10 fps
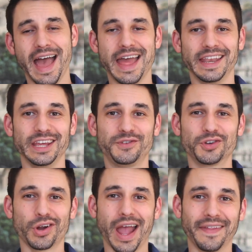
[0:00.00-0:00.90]
And if
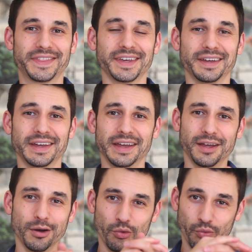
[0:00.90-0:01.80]
you're at the
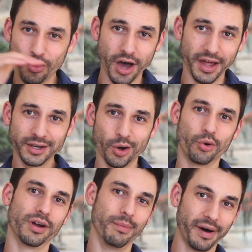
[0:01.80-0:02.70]
run
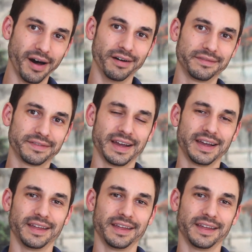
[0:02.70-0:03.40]
or above,